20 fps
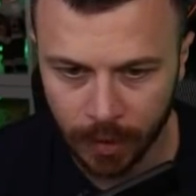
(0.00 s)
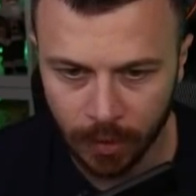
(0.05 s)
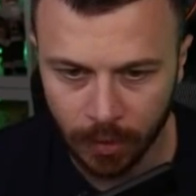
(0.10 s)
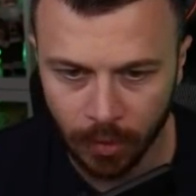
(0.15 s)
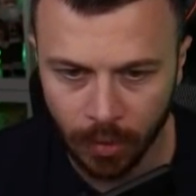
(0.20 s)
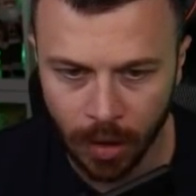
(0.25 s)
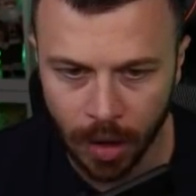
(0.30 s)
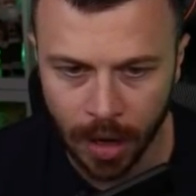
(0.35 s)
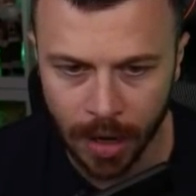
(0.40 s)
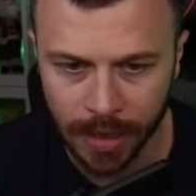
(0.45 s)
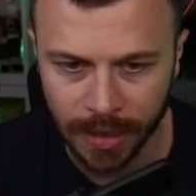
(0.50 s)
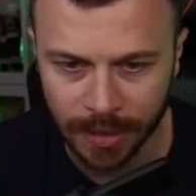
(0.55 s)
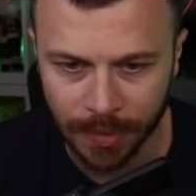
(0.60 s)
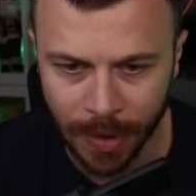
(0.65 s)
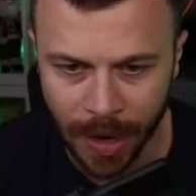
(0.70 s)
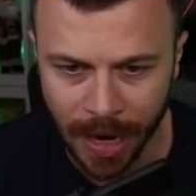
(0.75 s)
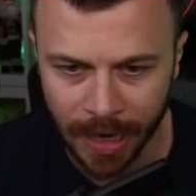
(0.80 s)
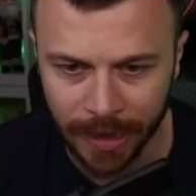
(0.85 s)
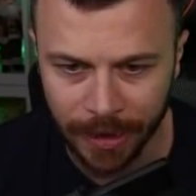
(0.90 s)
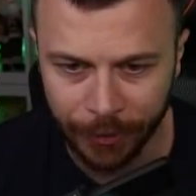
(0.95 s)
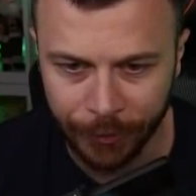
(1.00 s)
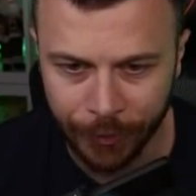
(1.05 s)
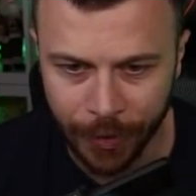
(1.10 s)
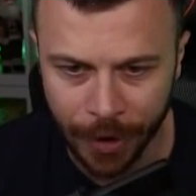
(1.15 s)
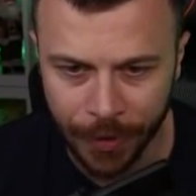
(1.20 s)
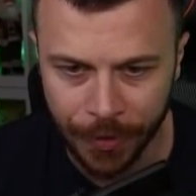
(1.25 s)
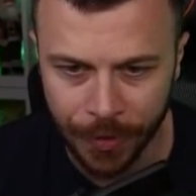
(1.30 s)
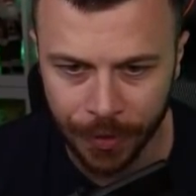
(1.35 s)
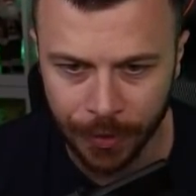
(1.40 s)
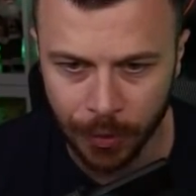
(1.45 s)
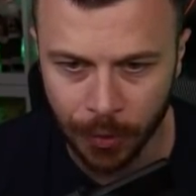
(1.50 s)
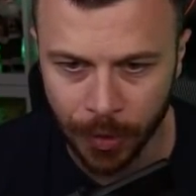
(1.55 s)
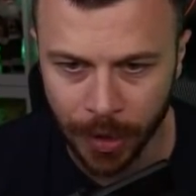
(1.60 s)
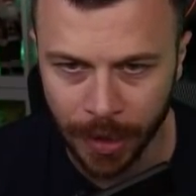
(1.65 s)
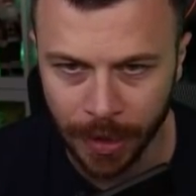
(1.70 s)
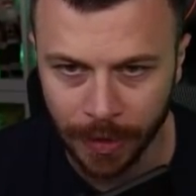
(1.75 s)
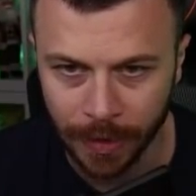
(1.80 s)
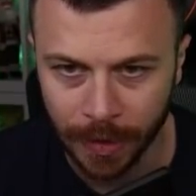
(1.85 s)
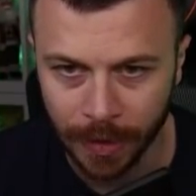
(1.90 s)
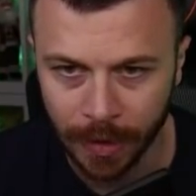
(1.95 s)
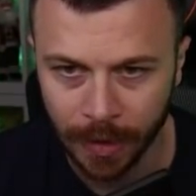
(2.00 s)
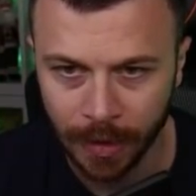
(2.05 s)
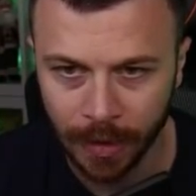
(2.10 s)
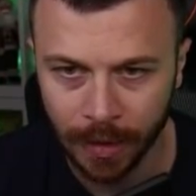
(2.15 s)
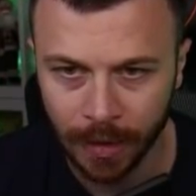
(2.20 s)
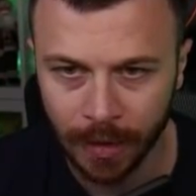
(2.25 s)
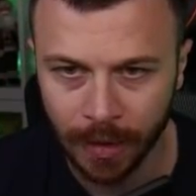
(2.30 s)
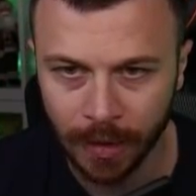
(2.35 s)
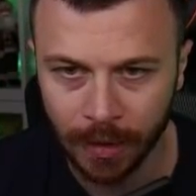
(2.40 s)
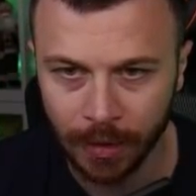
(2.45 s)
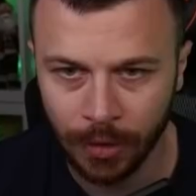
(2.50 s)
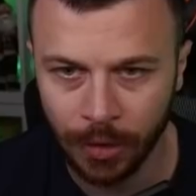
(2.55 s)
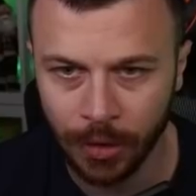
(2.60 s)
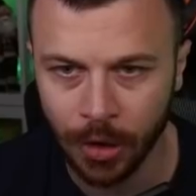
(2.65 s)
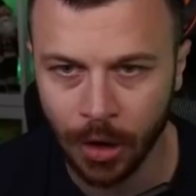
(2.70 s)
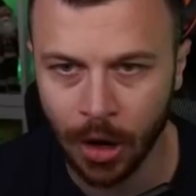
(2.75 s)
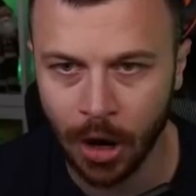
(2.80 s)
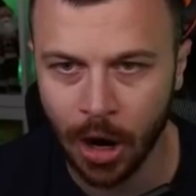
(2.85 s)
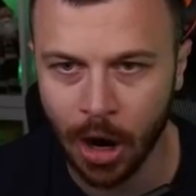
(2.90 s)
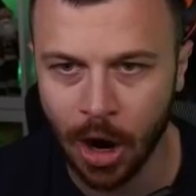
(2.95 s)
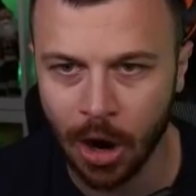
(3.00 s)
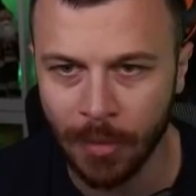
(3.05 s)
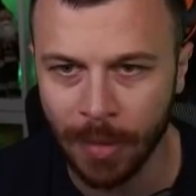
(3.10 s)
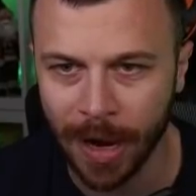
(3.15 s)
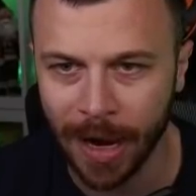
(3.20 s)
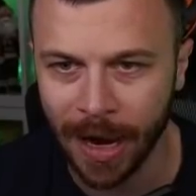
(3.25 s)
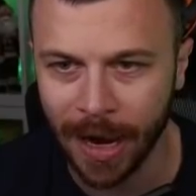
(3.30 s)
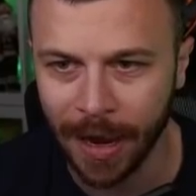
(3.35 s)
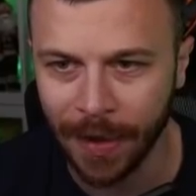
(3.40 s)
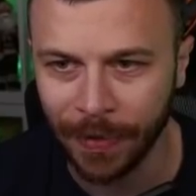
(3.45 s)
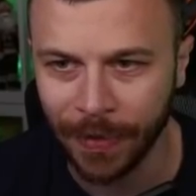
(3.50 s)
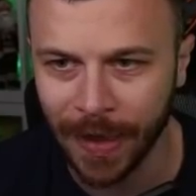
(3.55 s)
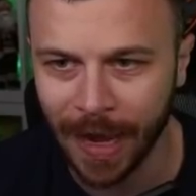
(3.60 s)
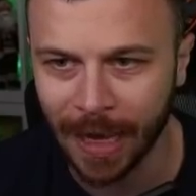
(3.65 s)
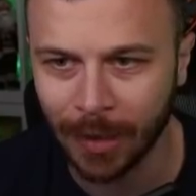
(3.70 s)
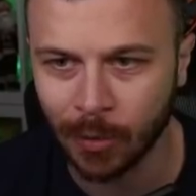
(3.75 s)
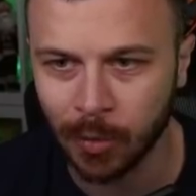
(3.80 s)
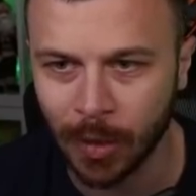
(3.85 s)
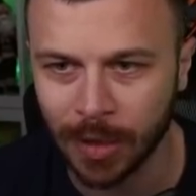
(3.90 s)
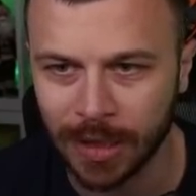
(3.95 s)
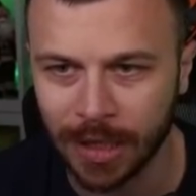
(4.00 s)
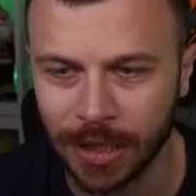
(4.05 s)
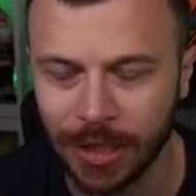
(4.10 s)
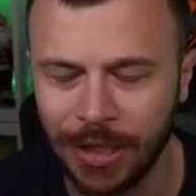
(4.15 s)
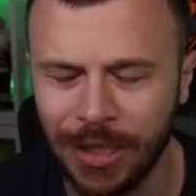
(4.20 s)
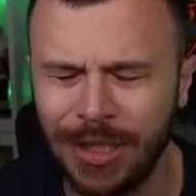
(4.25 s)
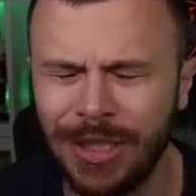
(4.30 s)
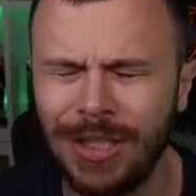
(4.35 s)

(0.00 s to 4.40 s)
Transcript: What is my defender doing? No, man. That was a